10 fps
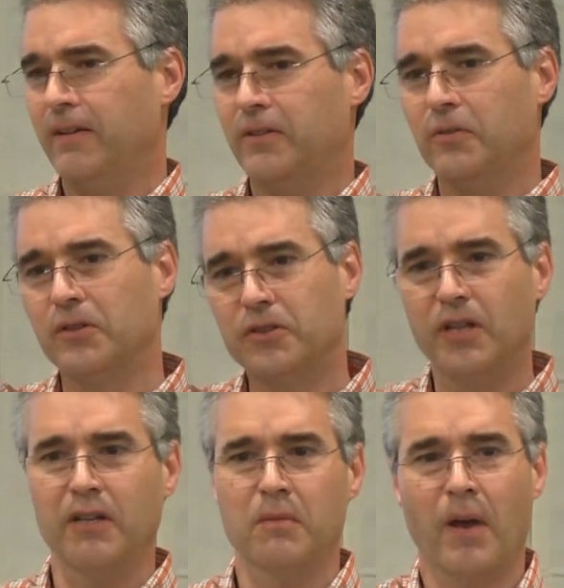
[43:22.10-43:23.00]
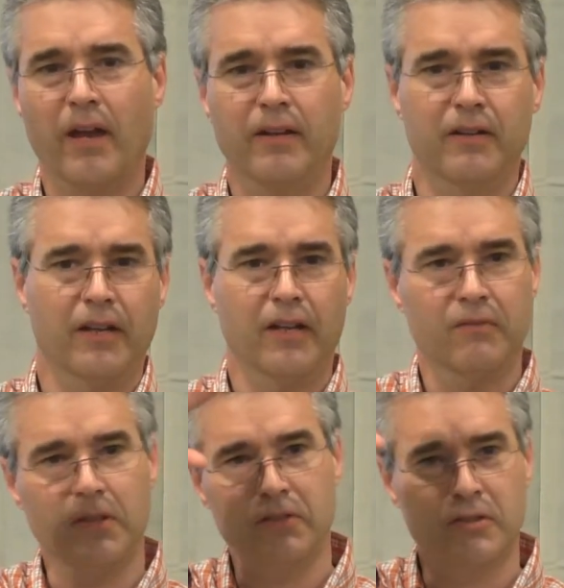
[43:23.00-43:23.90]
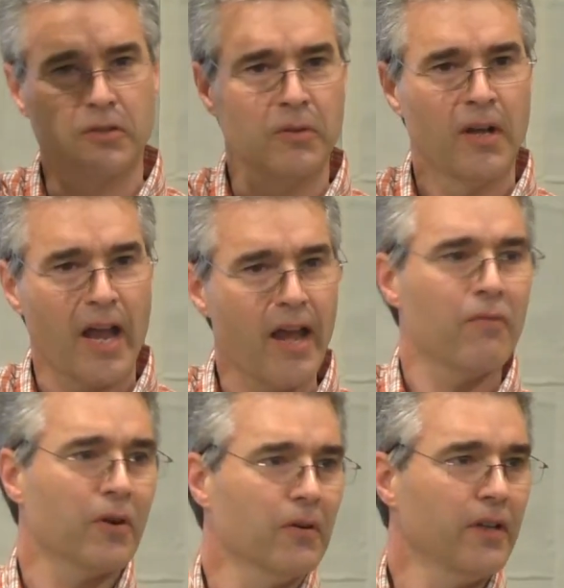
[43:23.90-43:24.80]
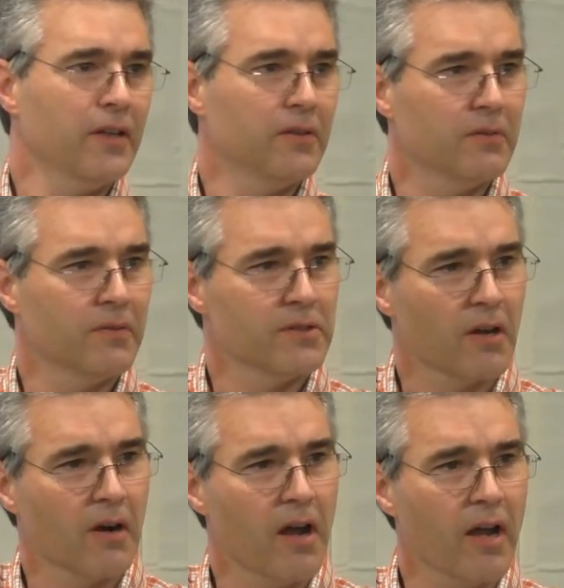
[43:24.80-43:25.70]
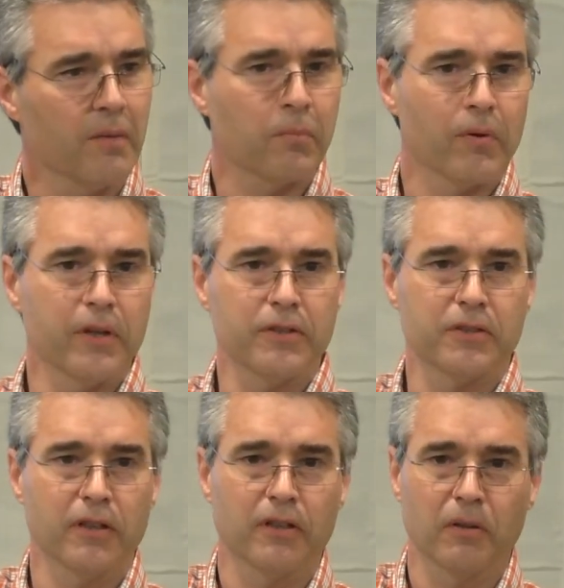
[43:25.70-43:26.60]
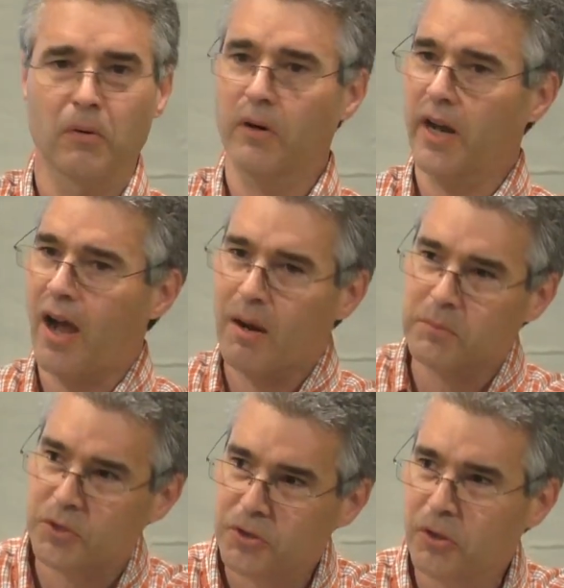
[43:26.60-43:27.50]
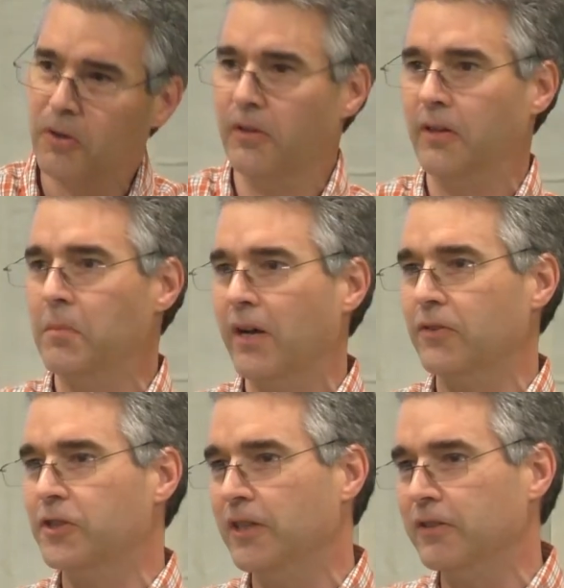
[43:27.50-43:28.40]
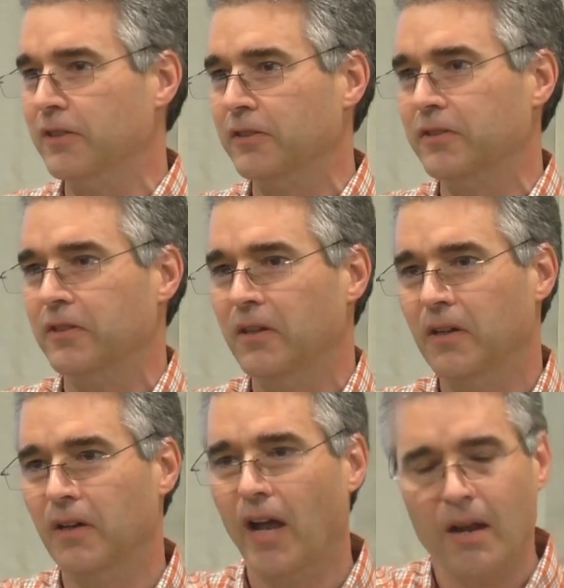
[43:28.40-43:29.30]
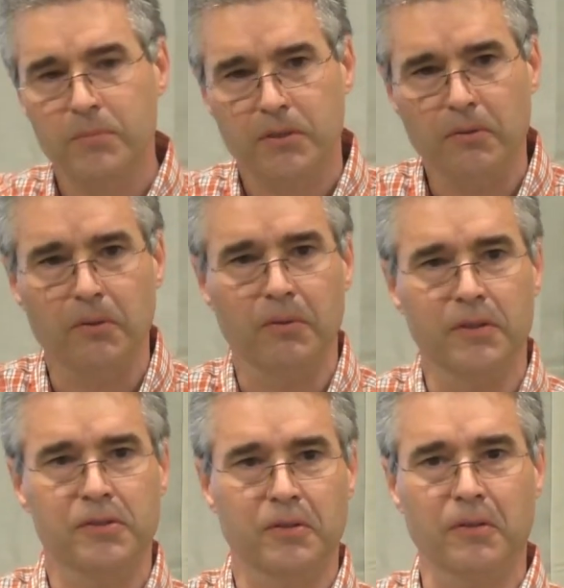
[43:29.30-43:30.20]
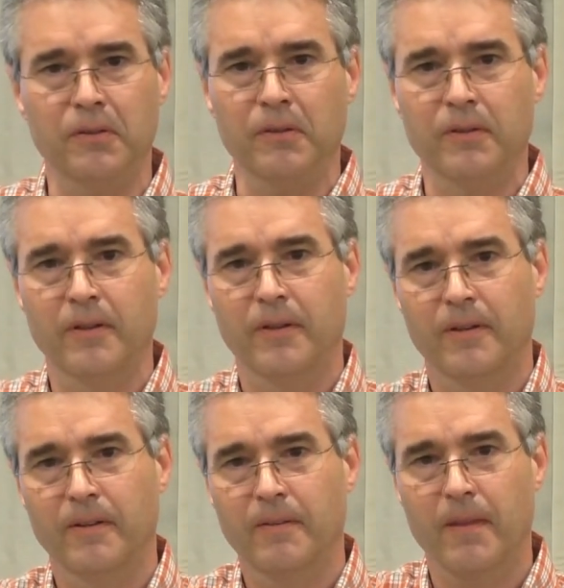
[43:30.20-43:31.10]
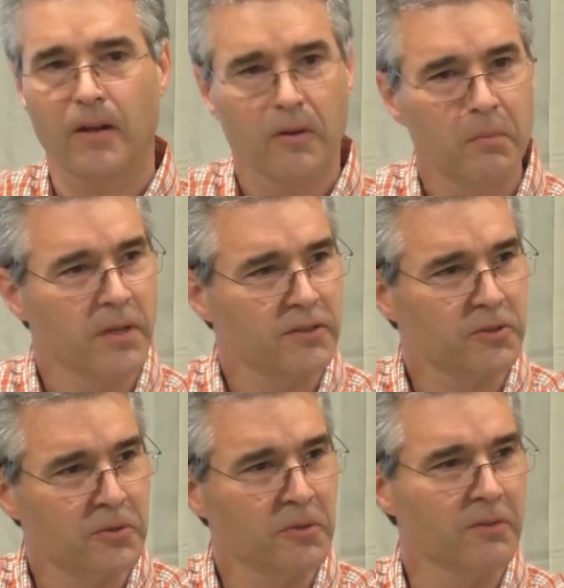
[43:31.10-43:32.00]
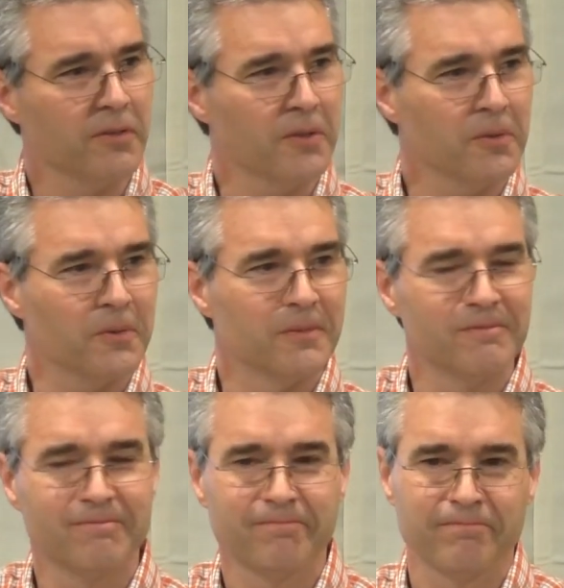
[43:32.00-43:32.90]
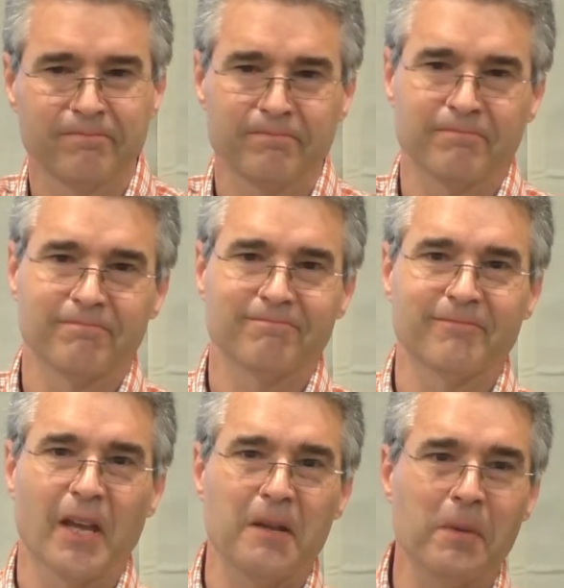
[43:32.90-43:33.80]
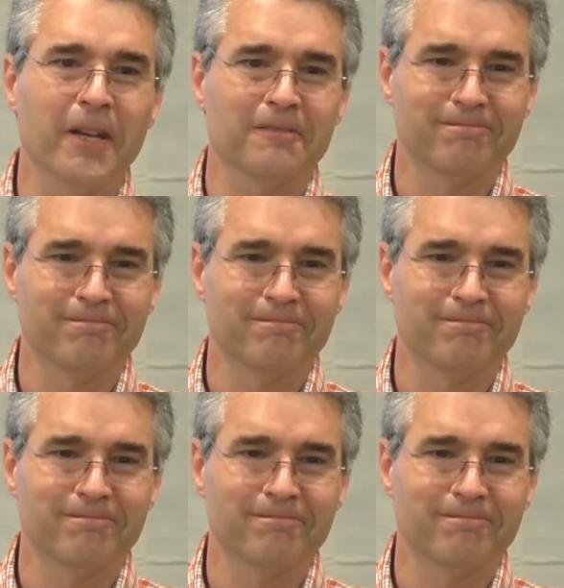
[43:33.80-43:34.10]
to ascend back into heaven, to ever live as our high priest in glory. I'm certain about Jesus. Absolutely certain. I hope that's true of you. Amen.